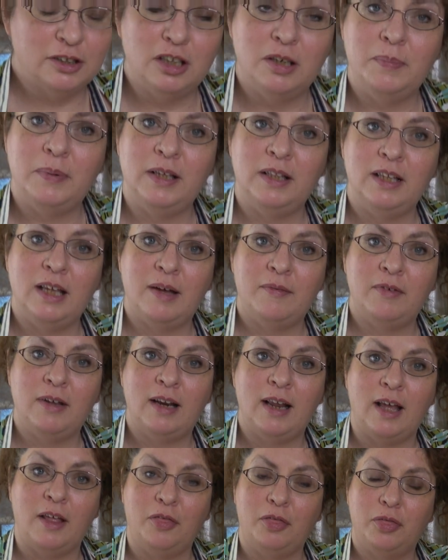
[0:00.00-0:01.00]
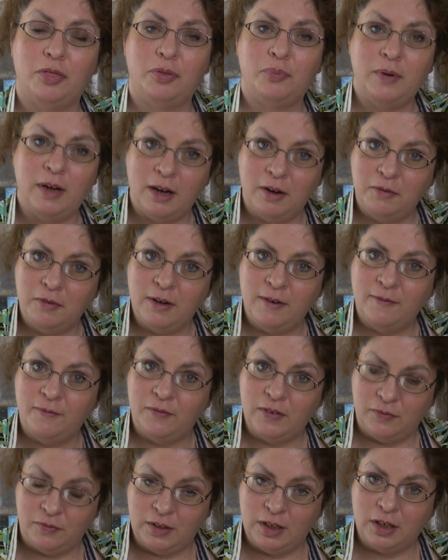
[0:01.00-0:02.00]
going to be in the oven at
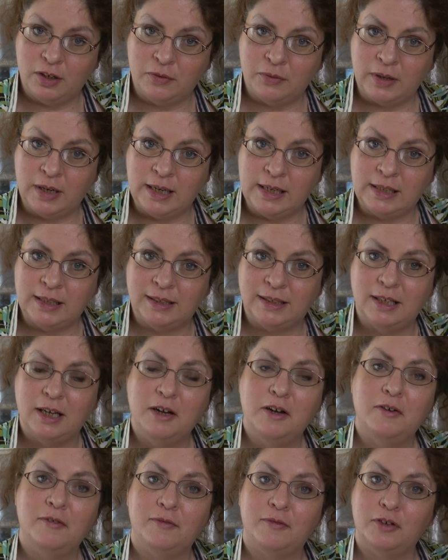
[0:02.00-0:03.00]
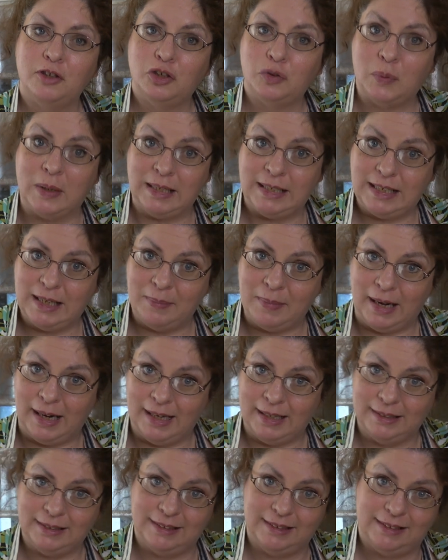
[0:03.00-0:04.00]
350 degrees for 20
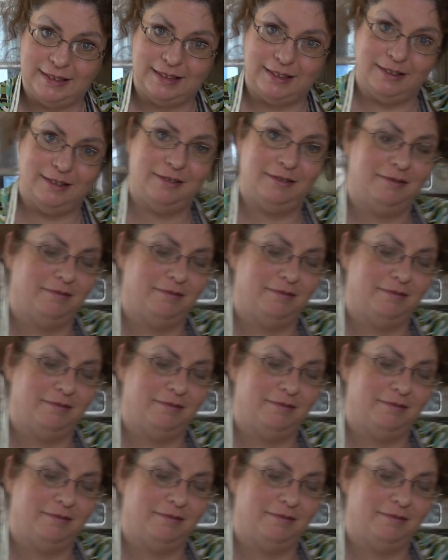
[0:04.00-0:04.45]
minutes.